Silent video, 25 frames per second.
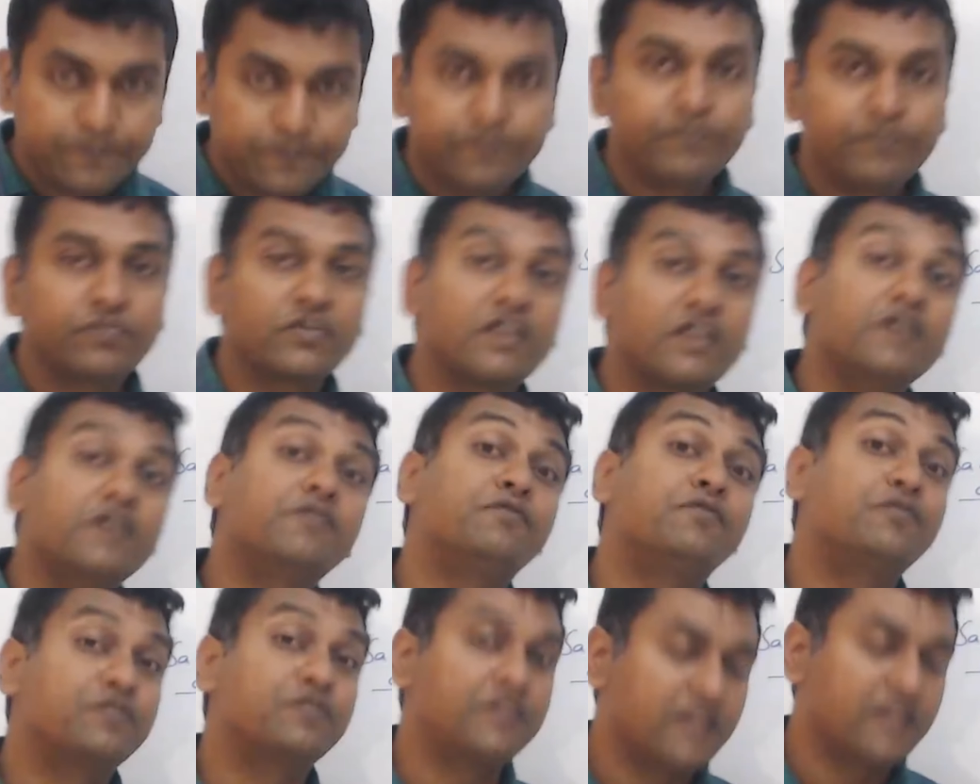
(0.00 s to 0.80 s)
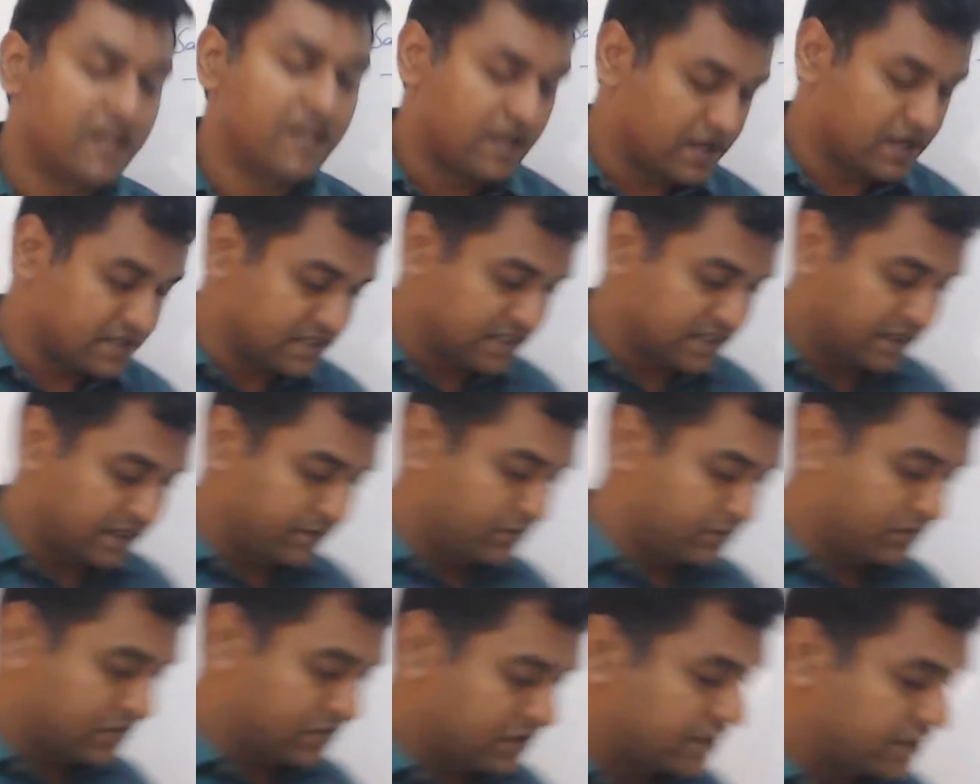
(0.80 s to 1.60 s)
If they are same,
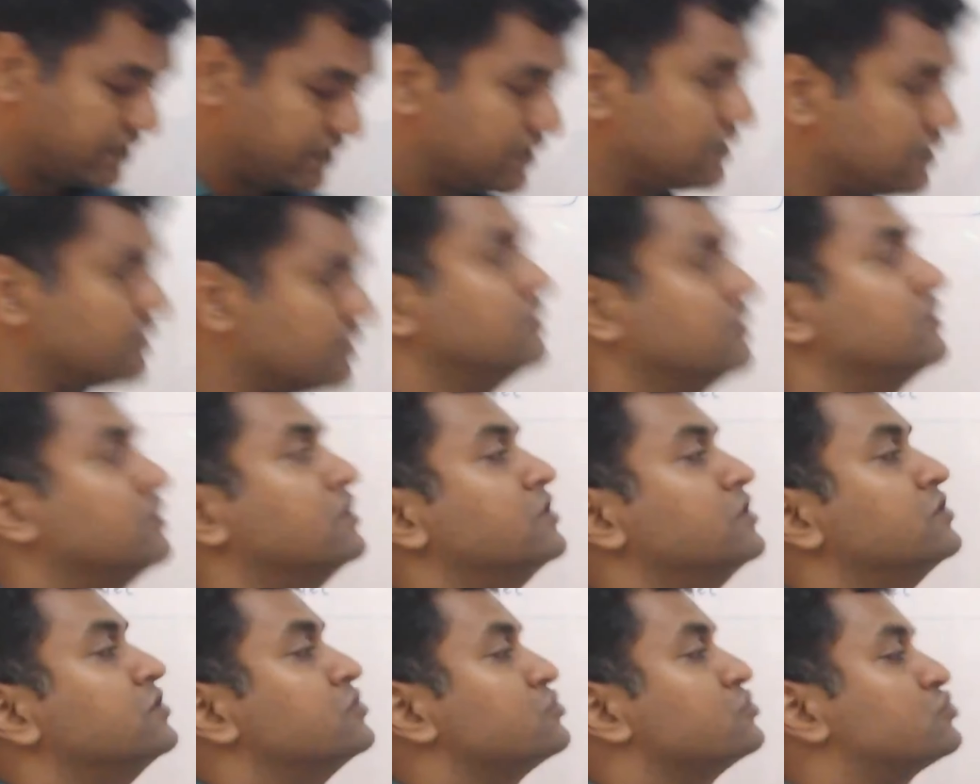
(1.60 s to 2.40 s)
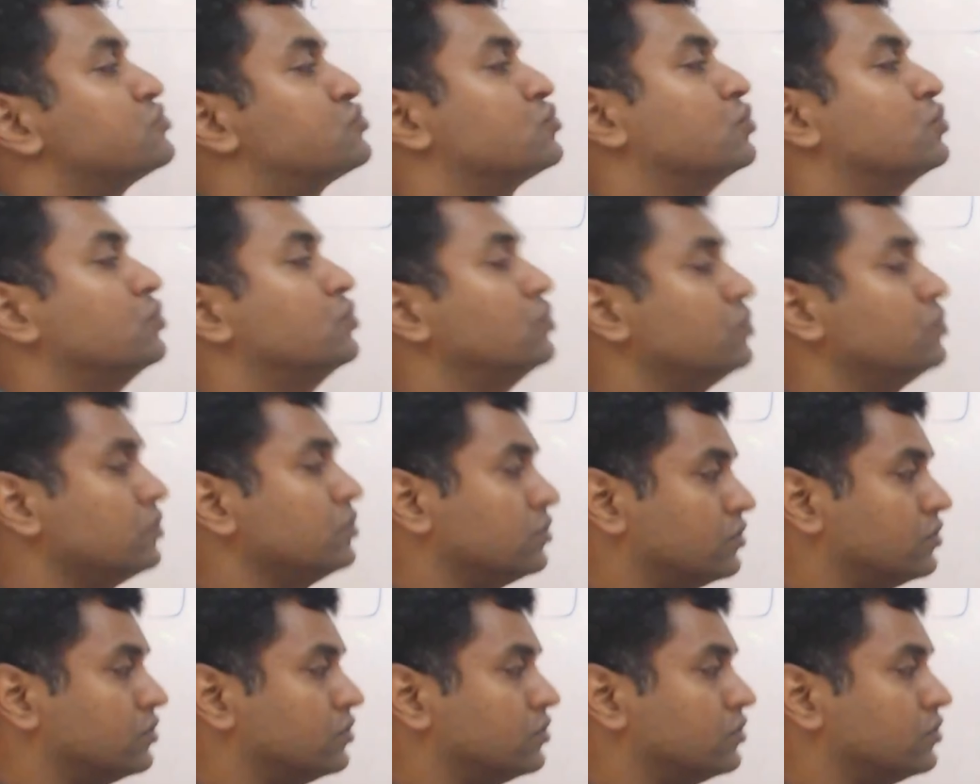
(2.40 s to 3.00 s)
right? So